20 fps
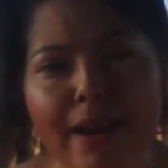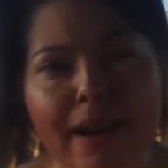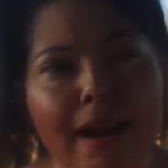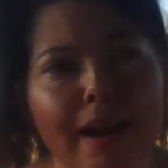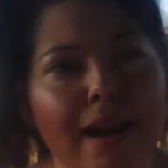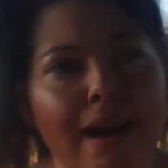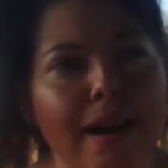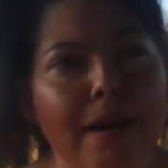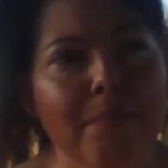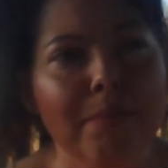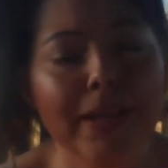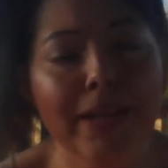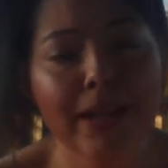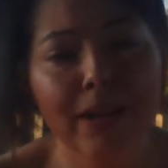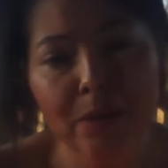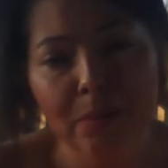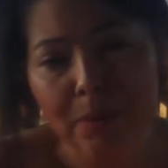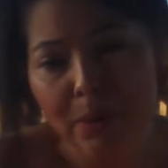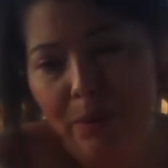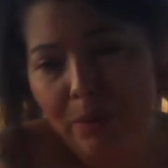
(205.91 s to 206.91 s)
My
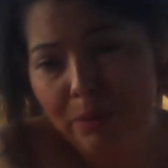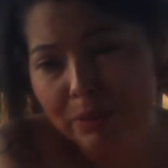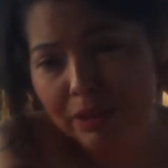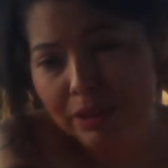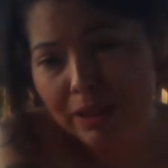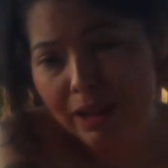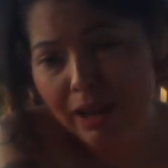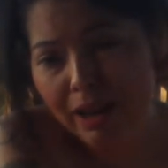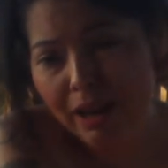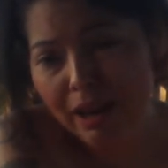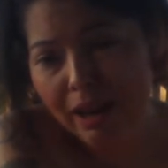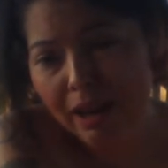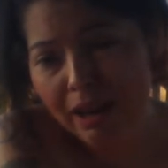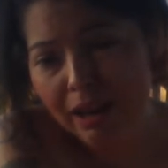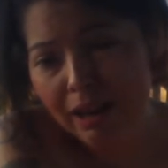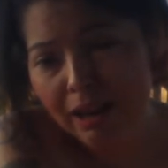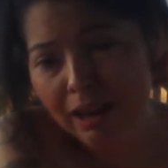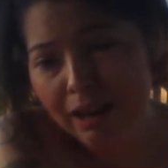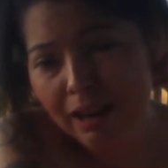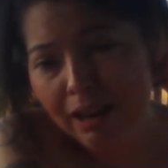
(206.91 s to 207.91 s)
elbows
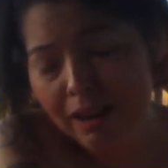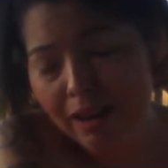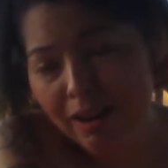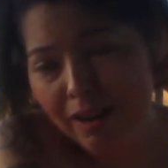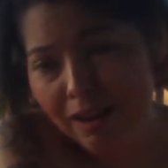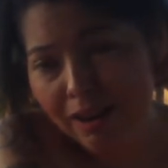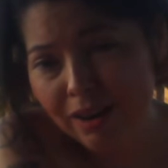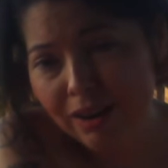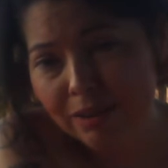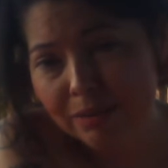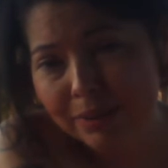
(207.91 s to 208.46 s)
are